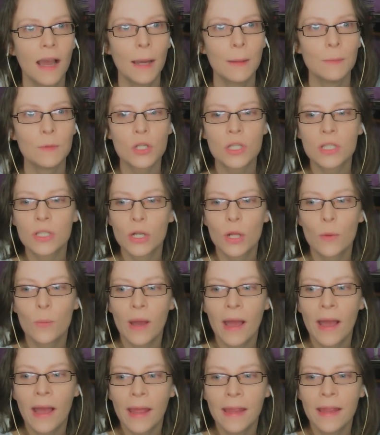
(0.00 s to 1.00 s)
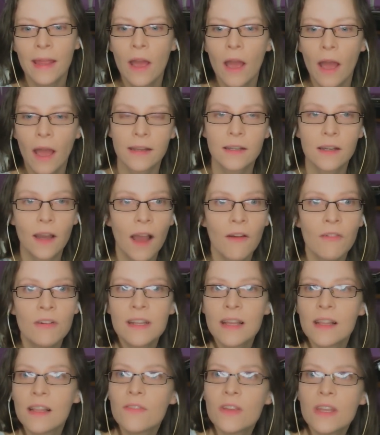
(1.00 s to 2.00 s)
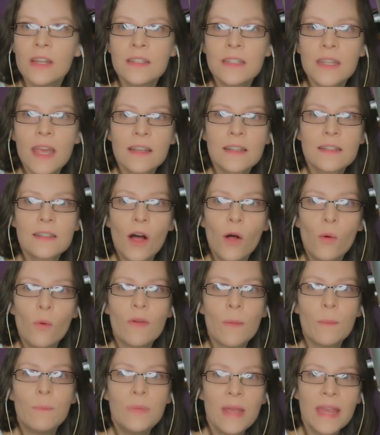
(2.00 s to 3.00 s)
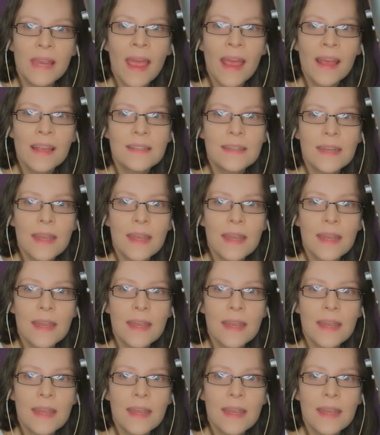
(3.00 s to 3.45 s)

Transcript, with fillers: I'm just gonna buy a Cara Delevingne sex doll with a big ass